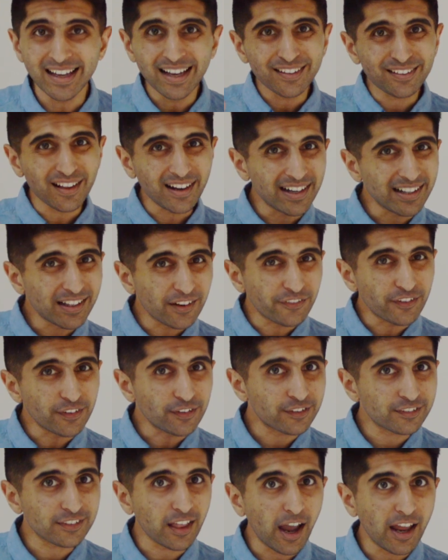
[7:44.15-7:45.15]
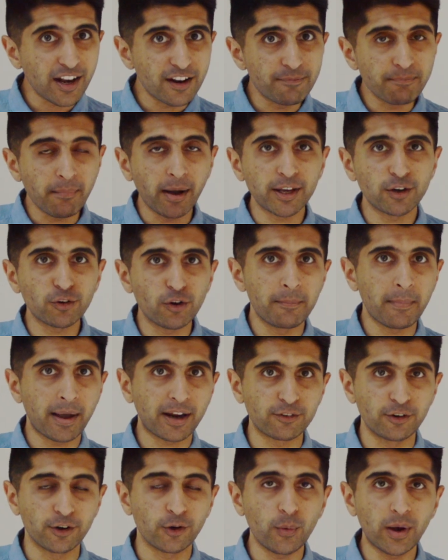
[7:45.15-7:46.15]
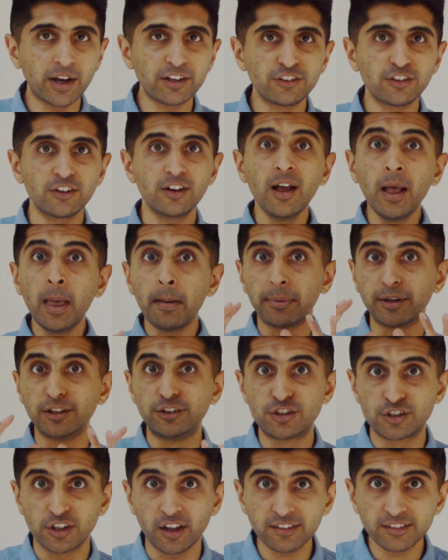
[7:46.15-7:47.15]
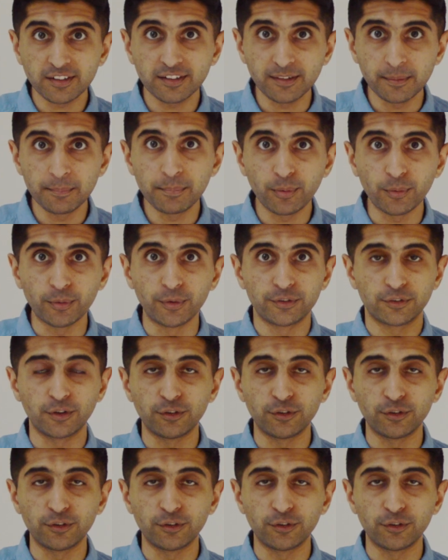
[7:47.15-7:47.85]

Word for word: slightly different style of micro and macro question, but just as important.